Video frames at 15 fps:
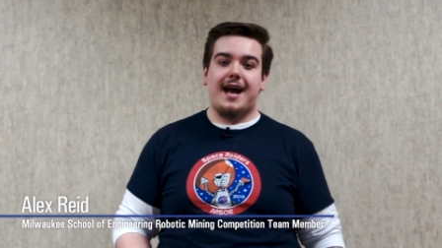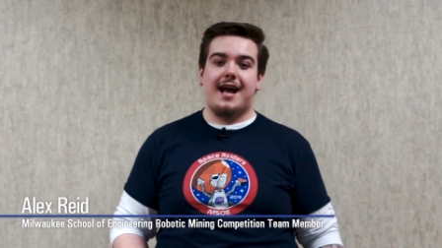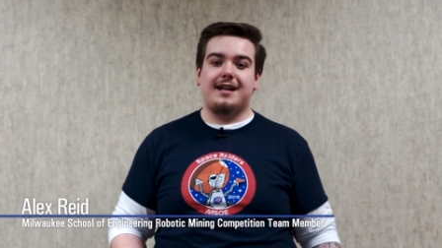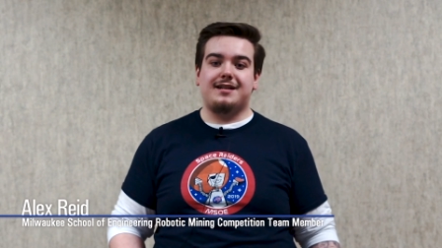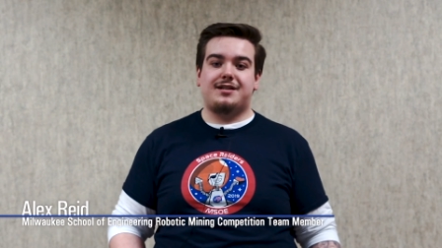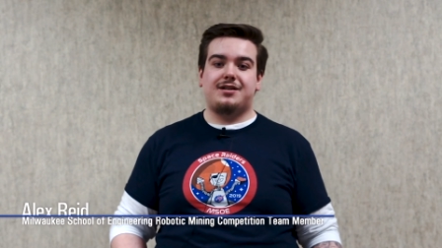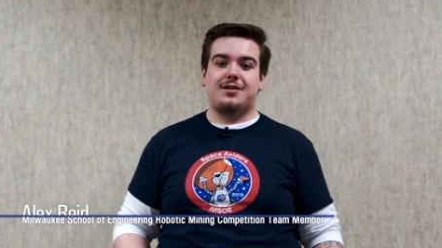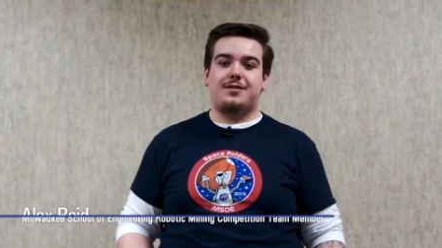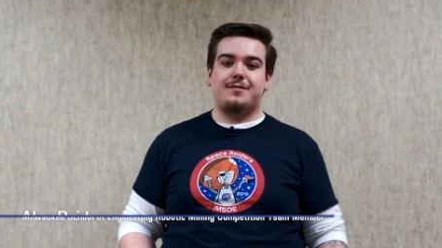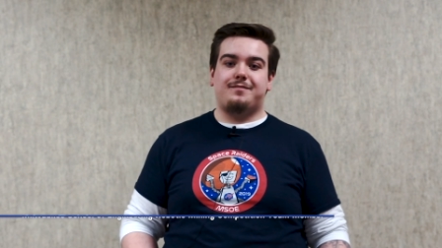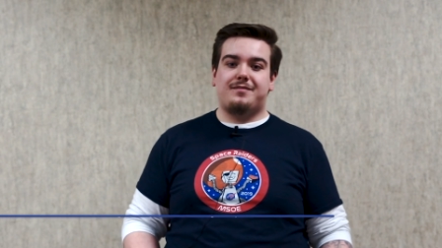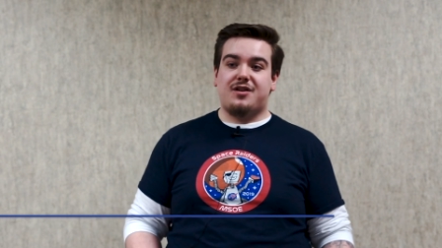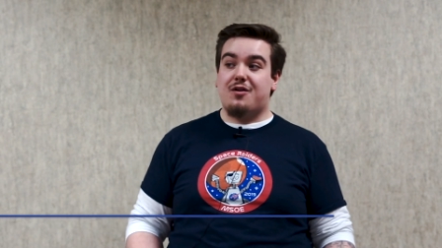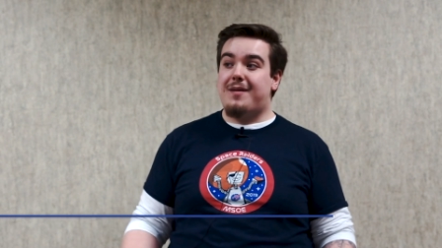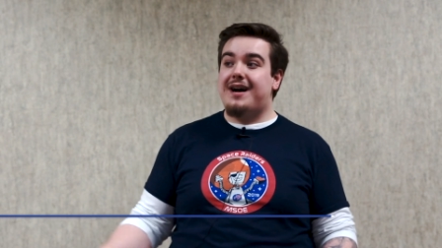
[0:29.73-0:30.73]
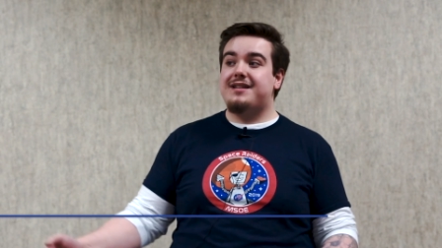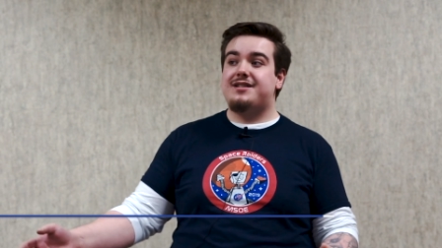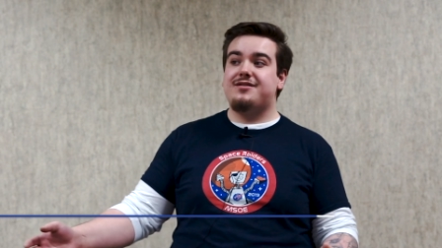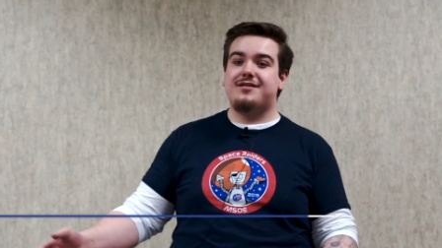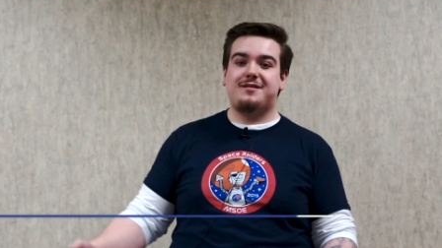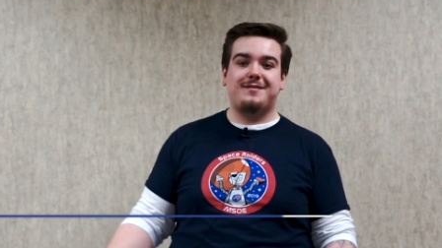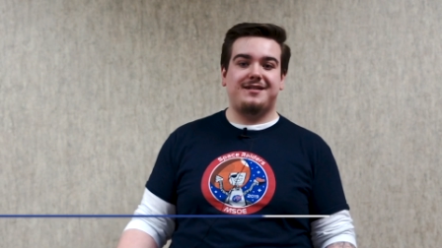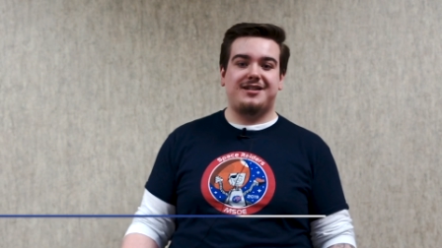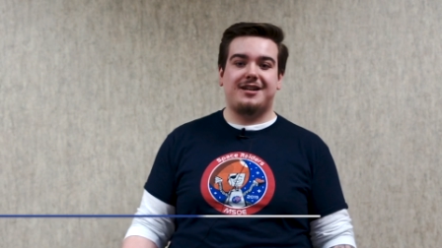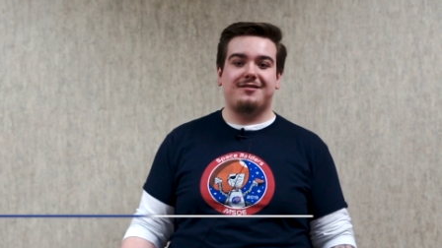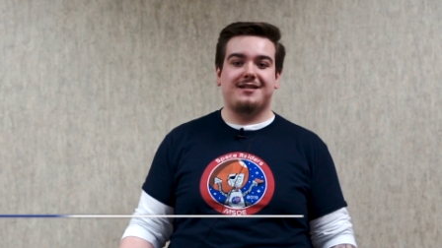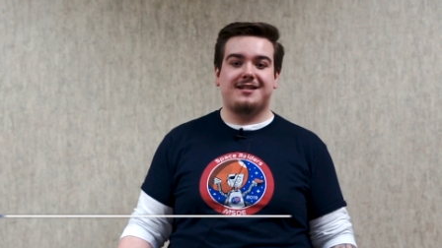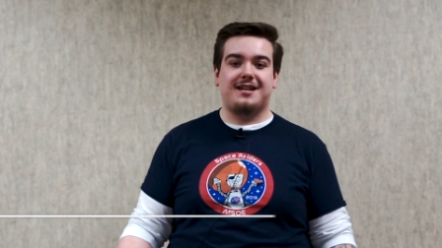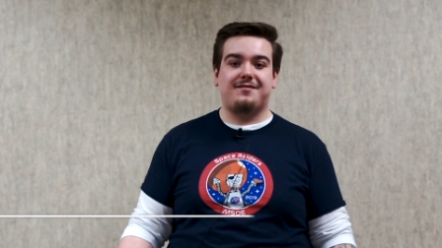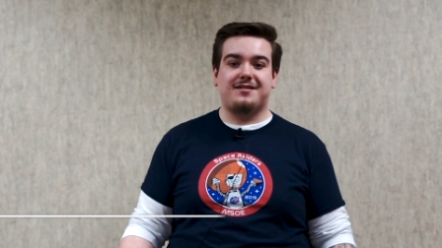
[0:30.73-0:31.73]
And so Komatsu has been
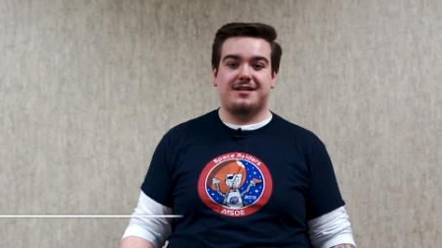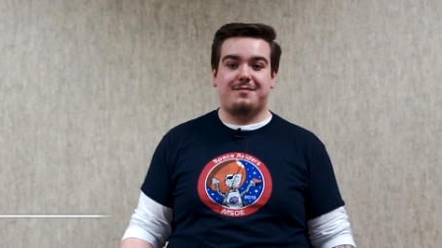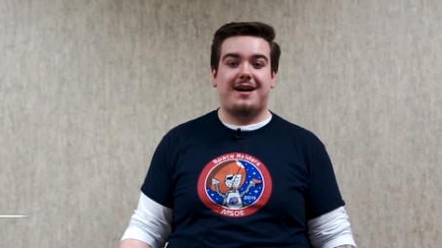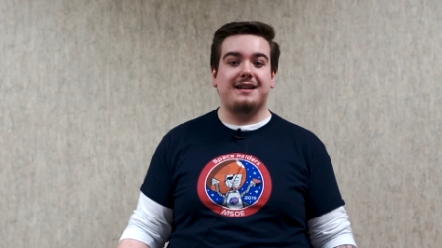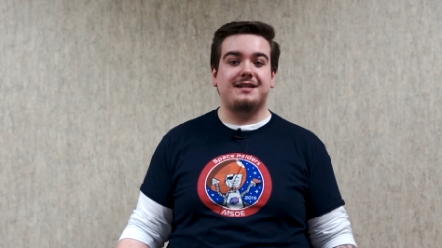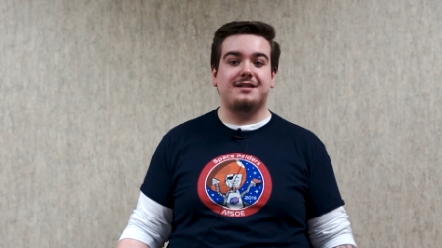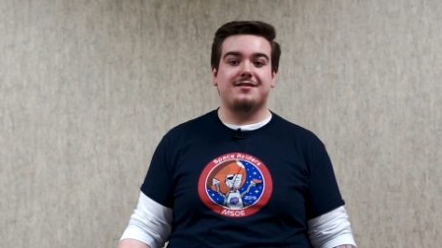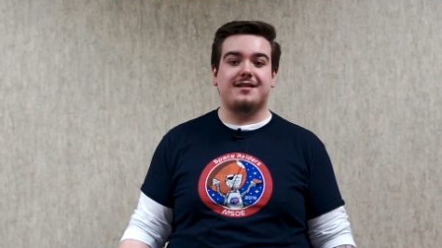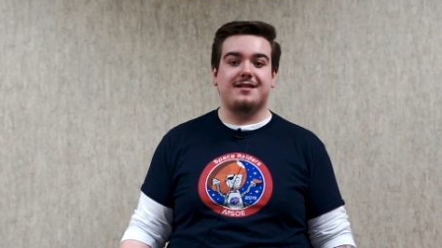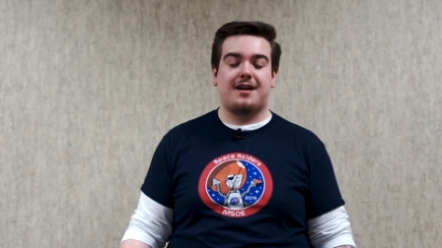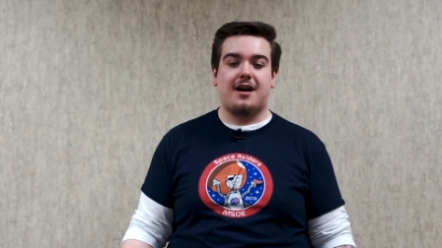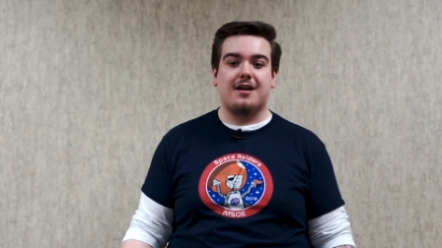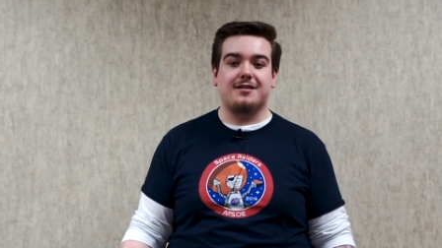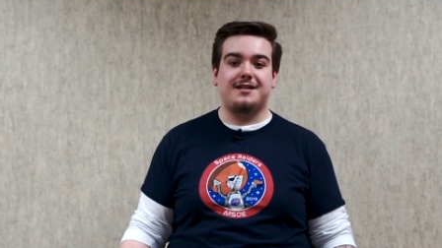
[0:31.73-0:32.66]
generous enough to sponsor our